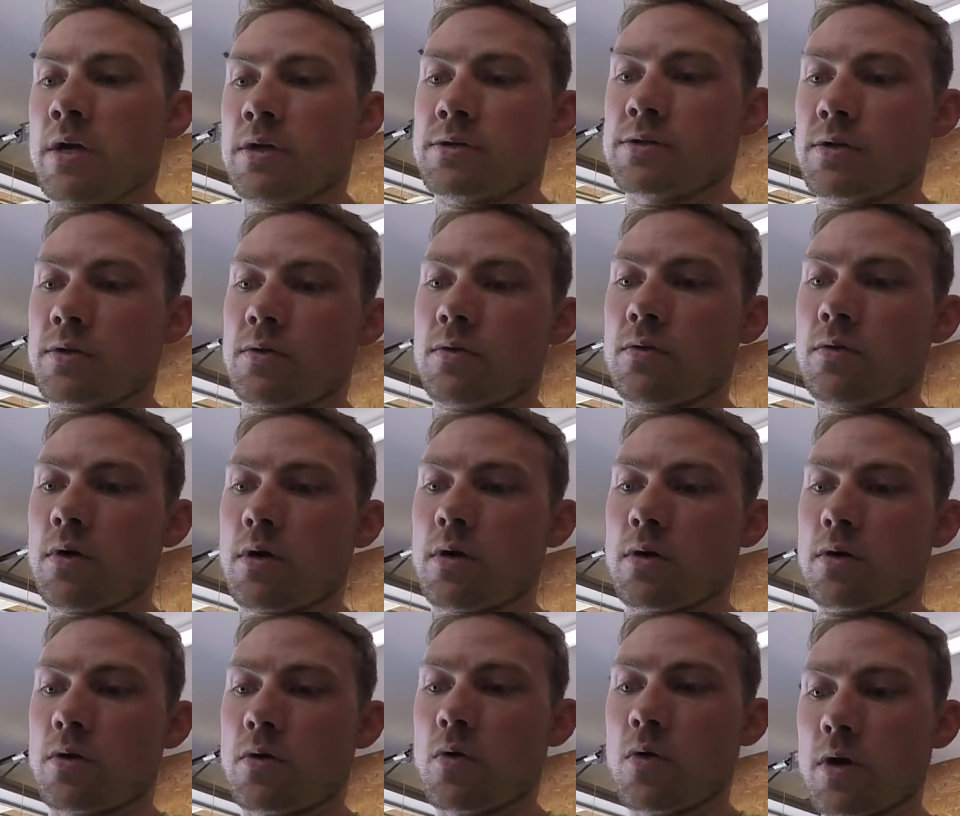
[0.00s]
So
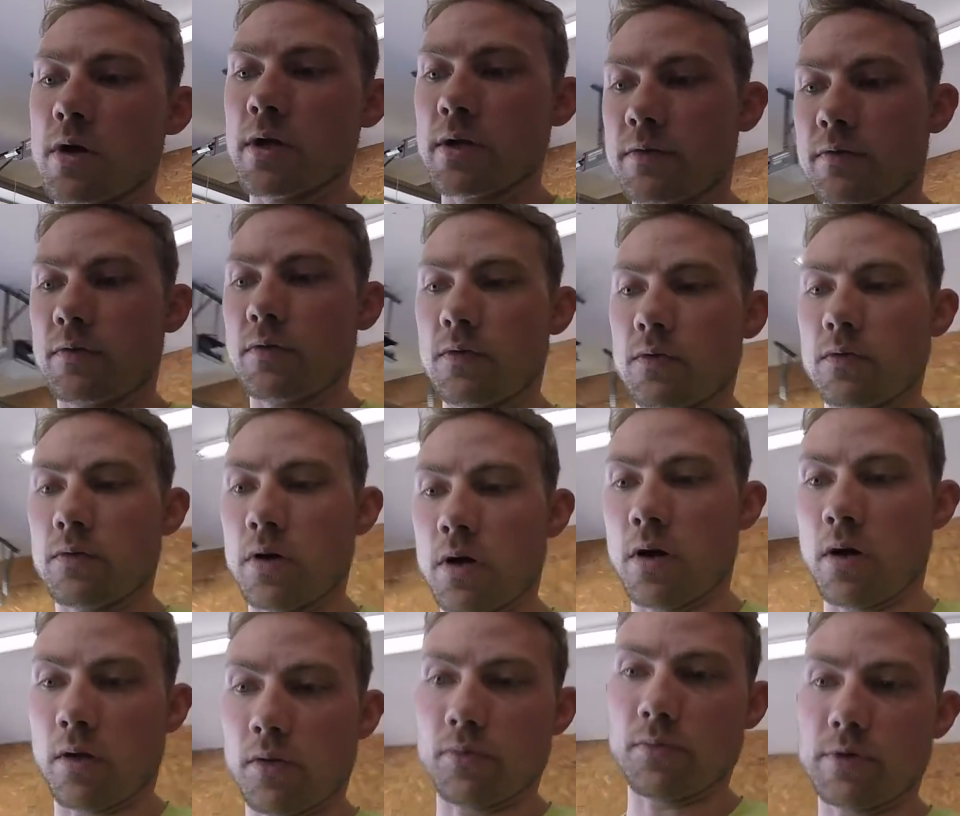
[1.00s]
according to
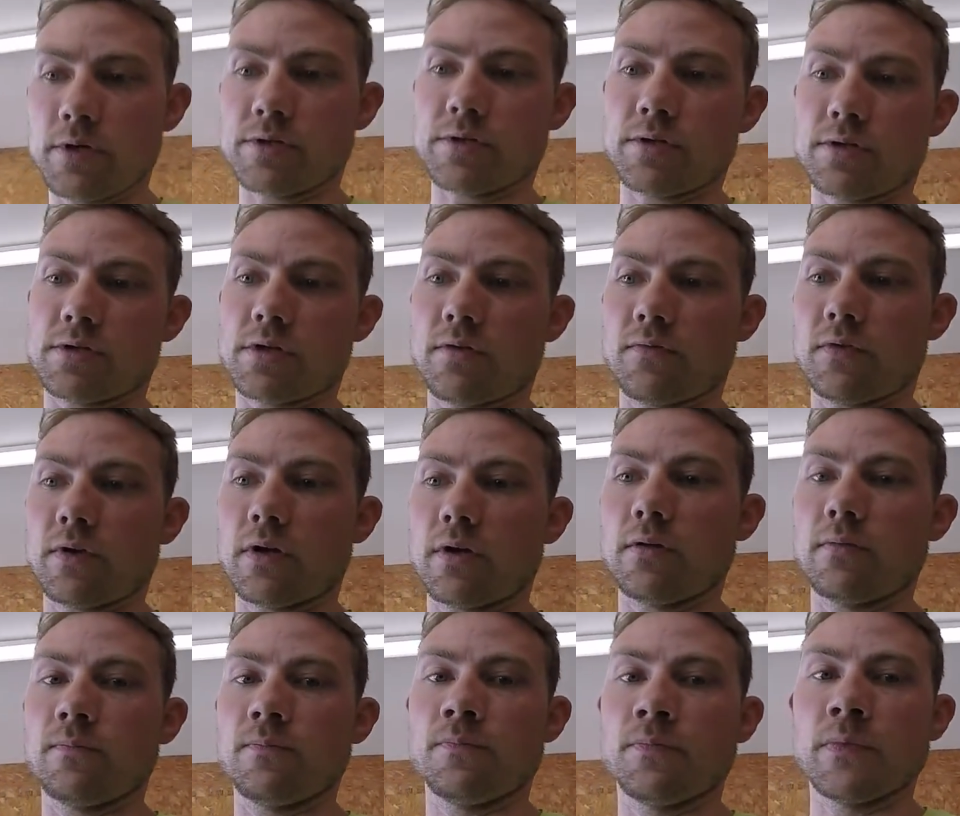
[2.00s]
all the research I've
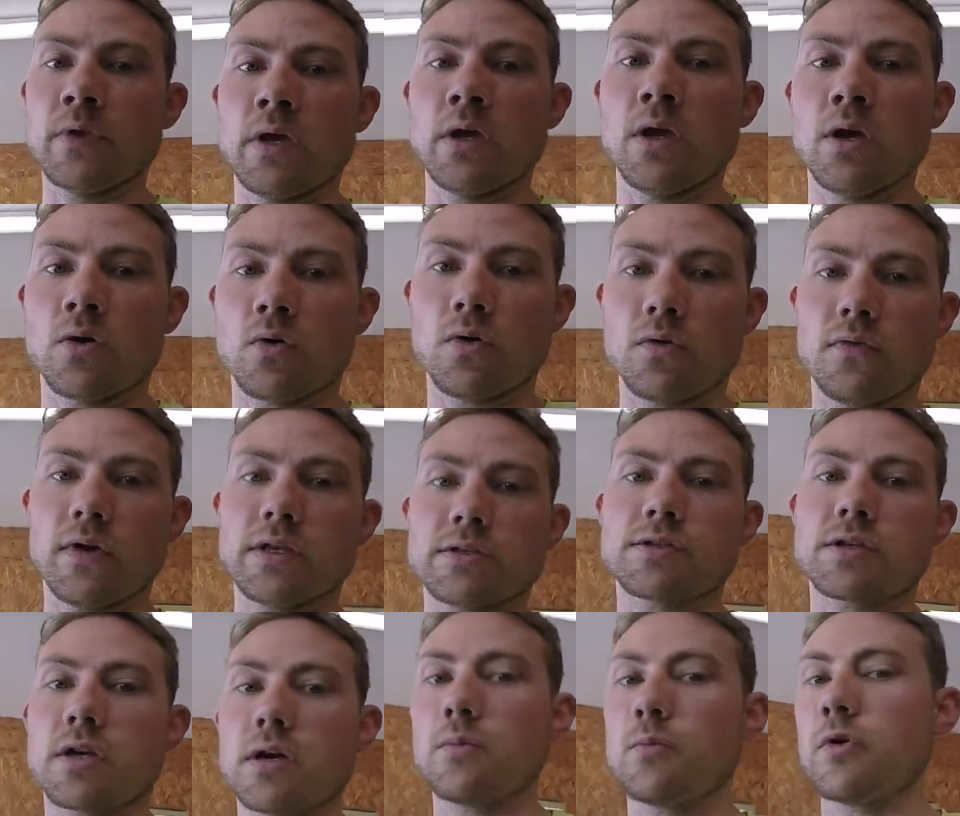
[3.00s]
done,
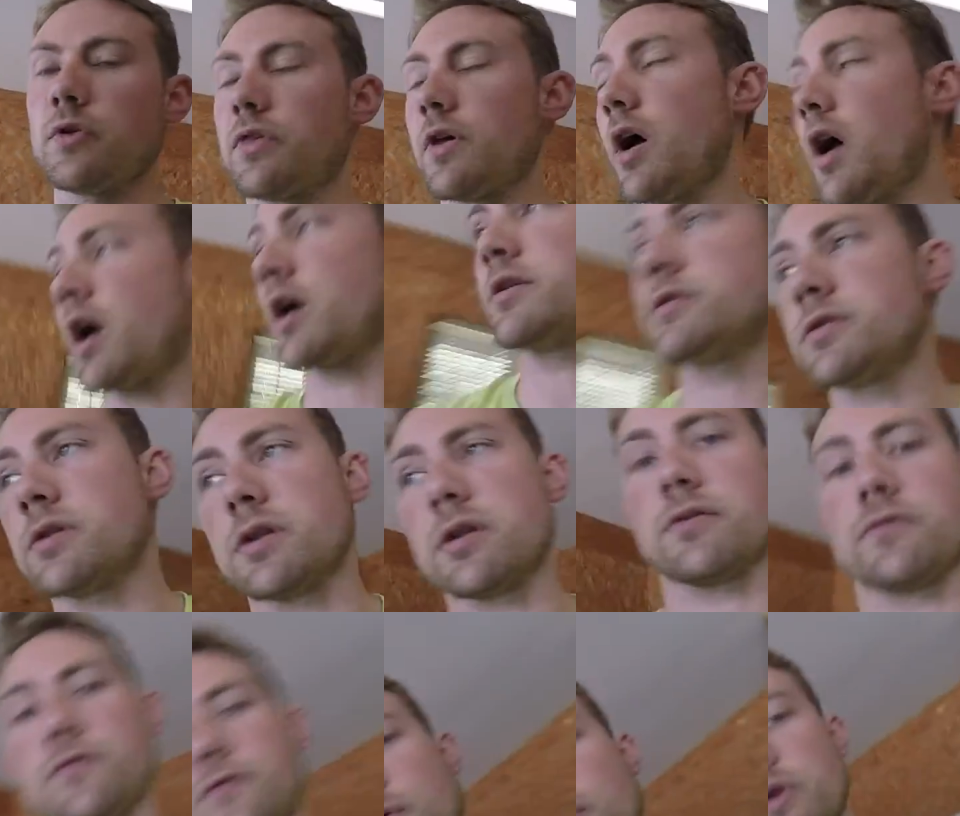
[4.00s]
Corvettes come with a
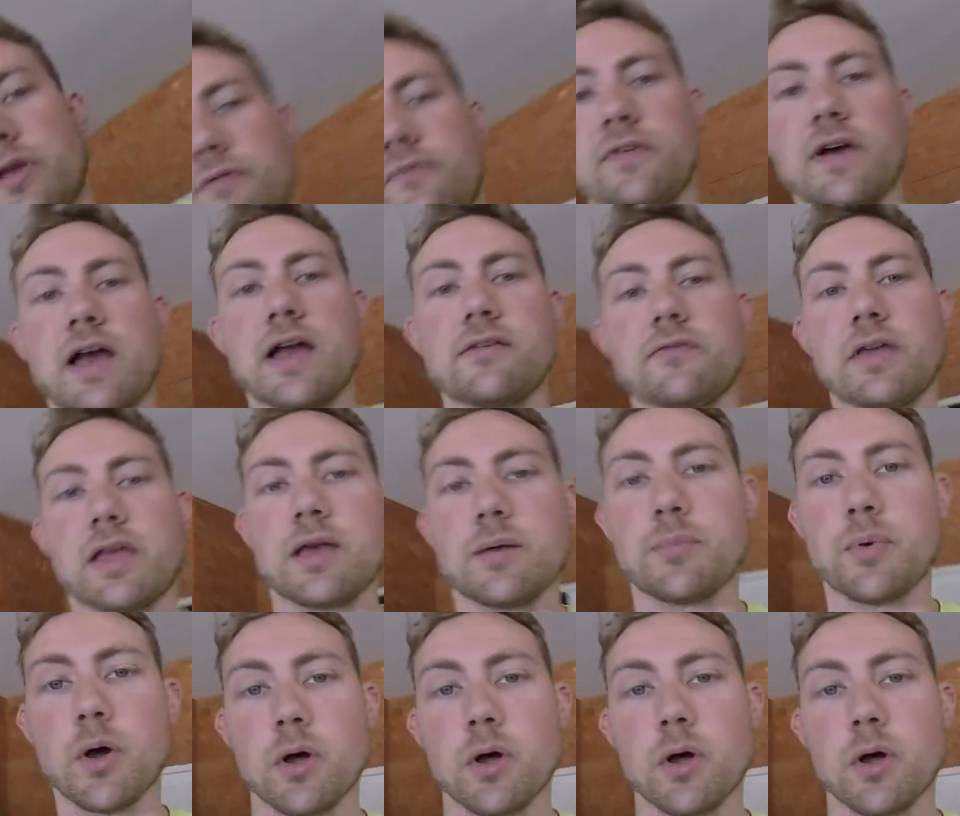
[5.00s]
145 amp